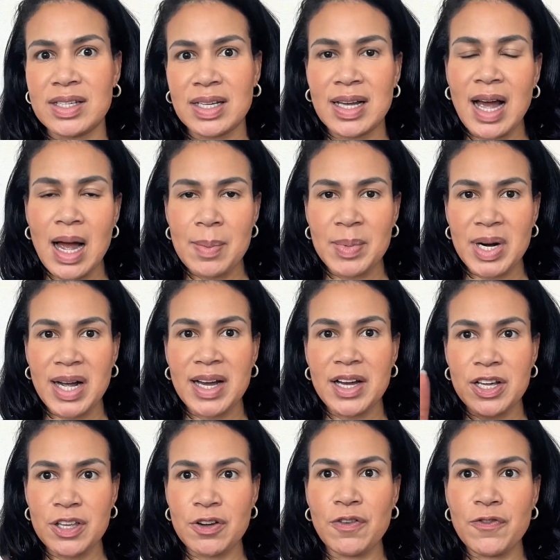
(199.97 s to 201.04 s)
camera
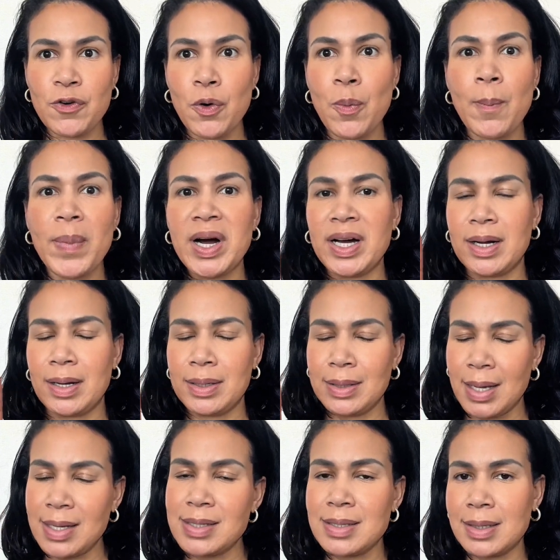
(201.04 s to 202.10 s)
in your phone, but
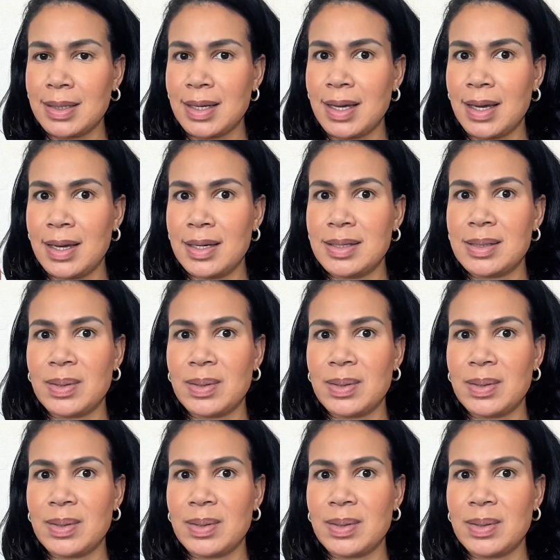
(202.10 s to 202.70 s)
that's not the case.